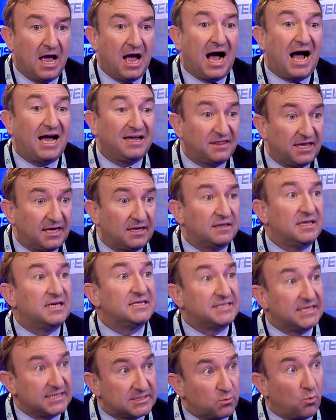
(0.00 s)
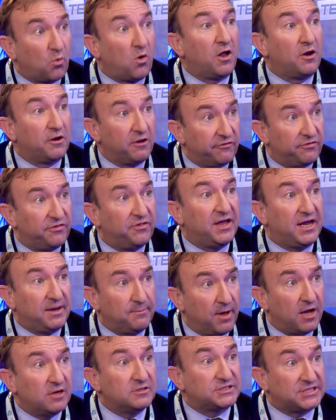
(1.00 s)
I think this is one of the
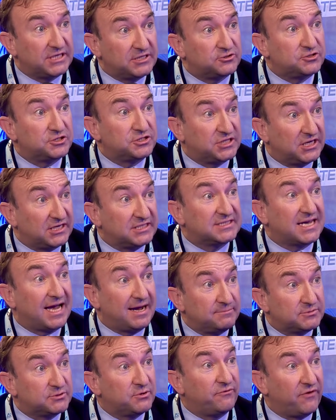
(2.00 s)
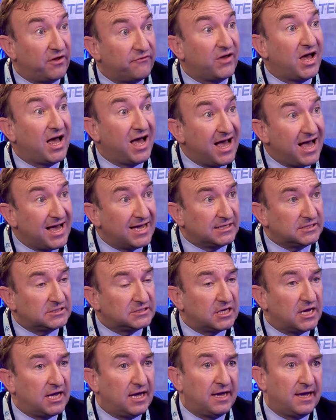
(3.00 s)
most interesting times we've ever
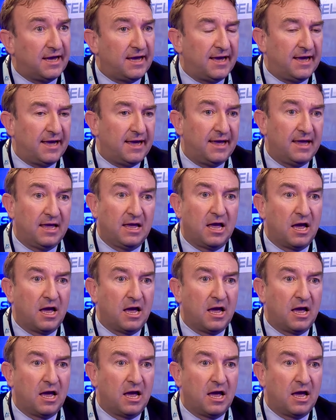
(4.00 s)
had.